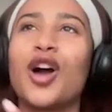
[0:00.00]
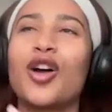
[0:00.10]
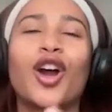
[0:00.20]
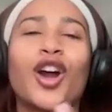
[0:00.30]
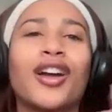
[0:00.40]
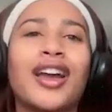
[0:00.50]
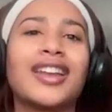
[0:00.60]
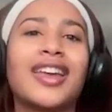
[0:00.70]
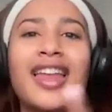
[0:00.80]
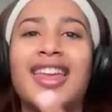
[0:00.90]
Tucker
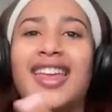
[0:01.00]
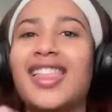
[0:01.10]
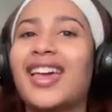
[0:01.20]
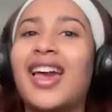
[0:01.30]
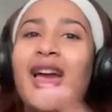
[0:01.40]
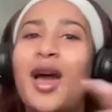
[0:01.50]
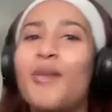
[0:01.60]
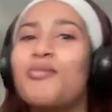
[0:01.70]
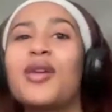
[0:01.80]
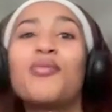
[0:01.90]
and Kenny like
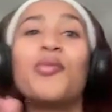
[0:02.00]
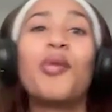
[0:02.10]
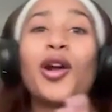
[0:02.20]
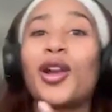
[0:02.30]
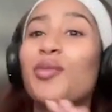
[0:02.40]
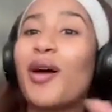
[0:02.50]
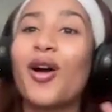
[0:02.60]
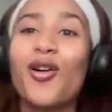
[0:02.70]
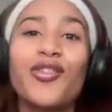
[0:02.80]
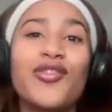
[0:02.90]
being bombarded
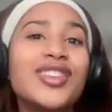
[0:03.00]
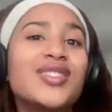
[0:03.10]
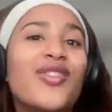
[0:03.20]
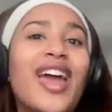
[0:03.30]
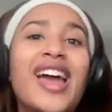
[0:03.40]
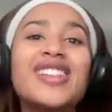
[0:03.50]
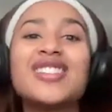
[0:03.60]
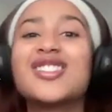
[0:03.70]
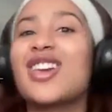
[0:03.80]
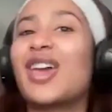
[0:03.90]
by all of these
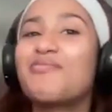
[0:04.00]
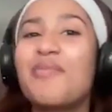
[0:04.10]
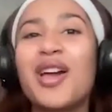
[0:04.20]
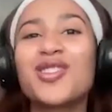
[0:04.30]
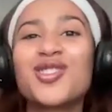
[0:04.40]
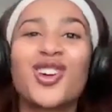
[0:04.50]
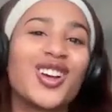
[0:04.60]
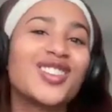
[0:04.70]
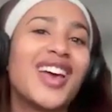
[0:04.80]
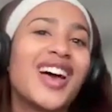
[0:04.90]
fans, taking
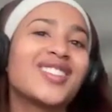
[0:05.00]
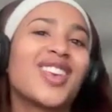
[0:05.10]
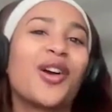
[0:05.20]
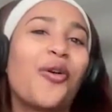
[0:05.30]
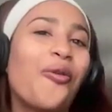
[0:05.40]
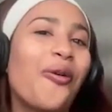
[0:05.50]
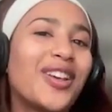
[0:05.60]
pictures, asking